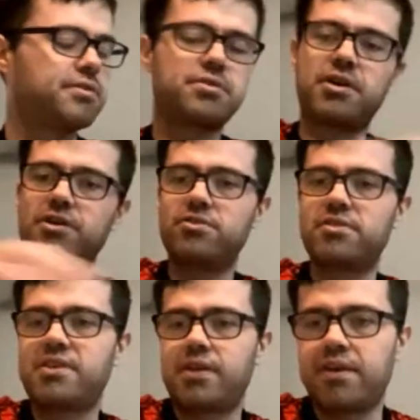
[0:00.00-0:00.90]
So I
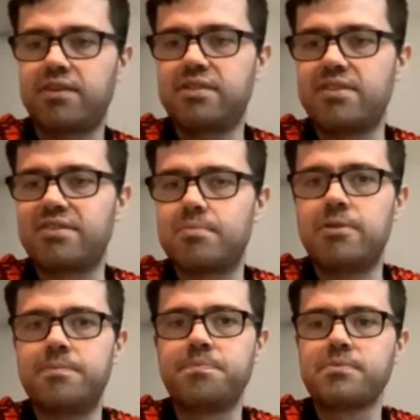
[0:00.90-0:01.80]
understand that
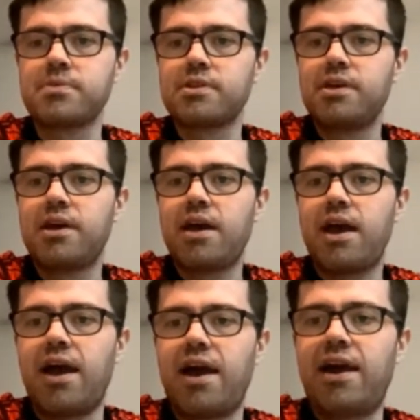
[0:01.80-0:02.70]
sentiment.
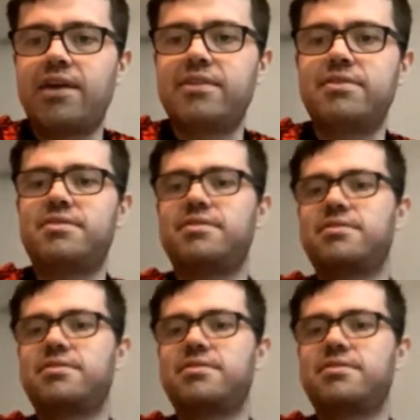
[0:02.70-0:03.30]
And